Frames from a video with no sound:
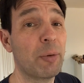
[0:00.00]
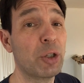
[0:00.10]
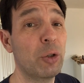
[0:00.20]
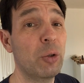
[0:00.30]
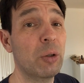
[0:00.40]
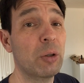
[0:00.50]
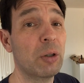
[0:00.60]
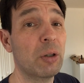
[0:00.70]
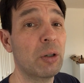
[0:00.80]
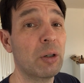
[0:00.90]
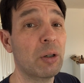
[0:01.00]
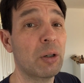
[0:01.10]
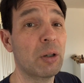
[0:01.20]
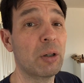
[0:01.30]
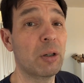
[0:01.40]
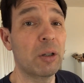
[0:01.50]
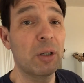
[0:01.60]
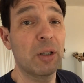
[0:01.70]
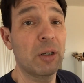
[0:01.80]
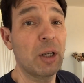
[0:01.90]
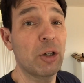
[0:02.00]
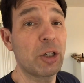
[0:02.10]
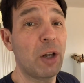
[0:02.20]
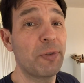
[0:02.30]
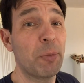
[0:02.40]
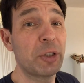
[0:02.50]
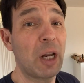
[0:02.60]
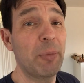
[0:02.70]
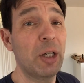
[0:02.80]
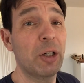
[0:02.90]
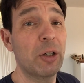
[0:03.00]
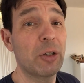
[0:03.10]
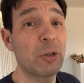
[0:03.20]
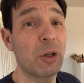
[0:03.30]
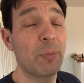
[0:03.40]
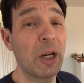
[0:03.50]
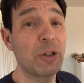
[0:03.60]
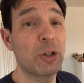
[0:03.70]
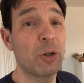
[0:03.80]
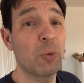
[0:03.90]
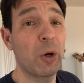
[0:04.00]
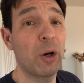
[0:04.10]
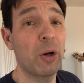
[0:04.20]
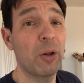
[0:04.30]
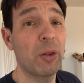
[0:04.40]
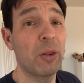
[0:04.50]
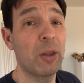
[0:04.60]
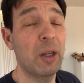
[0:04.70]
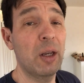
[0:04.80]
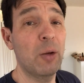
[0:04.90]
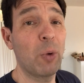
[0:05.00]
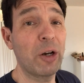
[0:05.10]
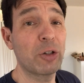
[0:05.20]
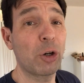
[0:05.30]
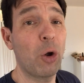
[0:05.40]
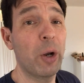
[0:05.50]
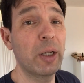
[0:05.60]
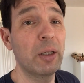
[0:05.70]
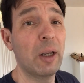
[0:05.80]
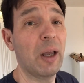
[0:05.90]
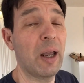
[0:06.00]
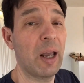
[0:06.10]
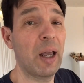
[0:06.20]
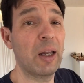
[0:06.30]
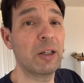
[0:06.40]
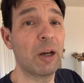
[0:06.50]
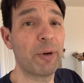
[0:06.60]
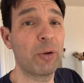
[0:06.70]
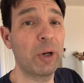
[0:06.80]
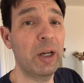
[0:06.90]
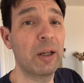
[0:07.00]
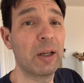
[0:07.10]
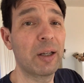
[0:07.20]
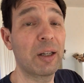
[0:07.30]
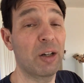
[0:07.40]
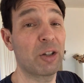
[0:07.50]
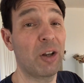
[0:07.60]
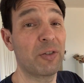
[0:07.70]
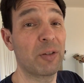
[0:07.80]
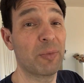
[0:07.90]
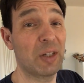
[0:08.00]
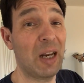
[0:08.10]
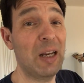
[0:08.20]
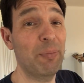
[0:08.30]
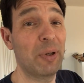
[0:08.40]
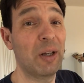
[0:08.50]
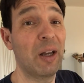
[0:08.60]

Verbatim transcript: Number two, get yourself a multimeter so you can make sure where the wires are going. And number three, get yourself some tape